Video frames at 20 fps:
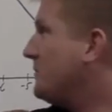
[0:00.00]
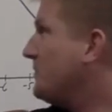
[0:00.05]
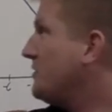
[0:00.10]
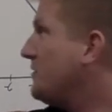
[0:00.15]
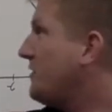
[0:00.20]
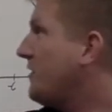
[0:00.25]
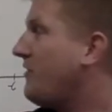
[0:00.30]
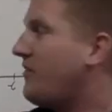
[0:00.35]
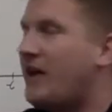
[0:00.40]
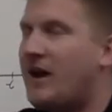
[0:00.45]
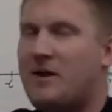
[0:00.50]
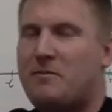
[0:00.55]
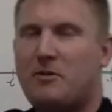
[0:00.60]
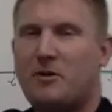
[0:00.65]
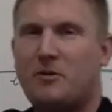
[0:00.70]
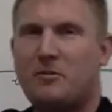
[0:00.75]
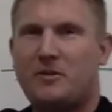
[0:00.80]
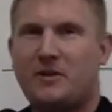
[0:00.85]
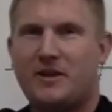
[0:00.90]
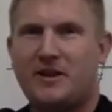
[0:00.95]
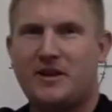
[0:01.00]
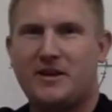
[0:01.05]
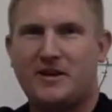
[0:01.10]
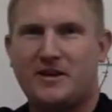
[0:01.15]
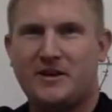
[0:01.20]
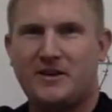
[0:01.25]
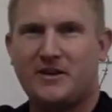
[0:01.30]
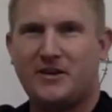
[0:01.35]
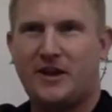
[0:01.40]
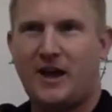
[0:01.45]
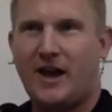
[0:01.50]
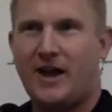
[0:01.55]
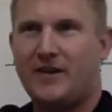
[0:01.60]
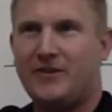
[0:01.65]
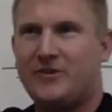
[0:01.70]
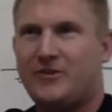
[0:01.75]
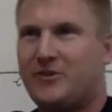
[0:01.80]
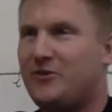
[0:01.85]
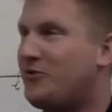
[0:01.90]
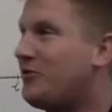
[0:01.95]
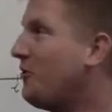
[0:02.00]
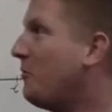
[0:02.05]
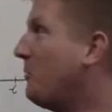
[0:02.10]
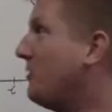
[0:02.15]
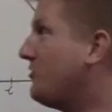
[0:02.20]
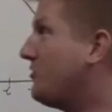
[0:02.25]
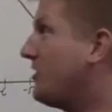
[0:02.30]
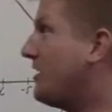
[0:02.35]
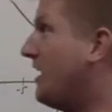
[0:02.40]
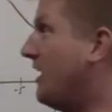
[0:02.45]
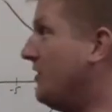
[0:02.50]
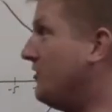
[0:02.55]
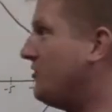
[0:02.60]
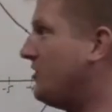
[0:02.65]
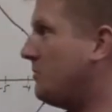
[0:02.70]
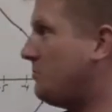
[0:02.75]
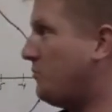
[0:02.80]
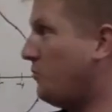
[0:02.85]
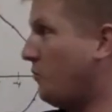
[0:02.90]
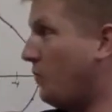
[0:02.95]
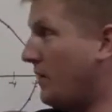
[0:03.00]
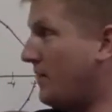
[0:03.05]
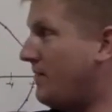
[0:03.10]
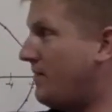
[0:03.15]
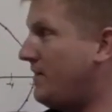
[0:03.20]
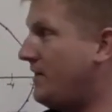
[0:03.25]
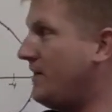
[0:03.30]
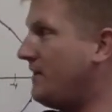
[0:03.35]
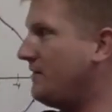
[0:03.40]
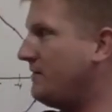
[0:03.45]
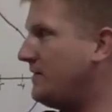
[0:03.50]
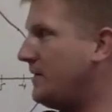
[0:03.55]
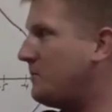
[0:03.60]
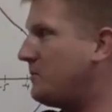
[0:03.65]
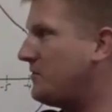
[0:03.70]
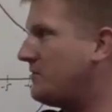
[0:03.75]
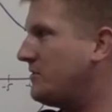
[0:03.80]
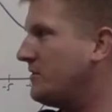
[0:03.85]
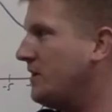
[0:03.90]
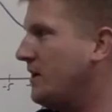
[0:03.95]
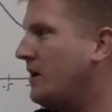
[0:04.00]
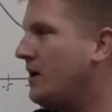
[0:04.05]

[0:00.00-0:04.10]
Since the hyperbola has so much kinship with the ellipse,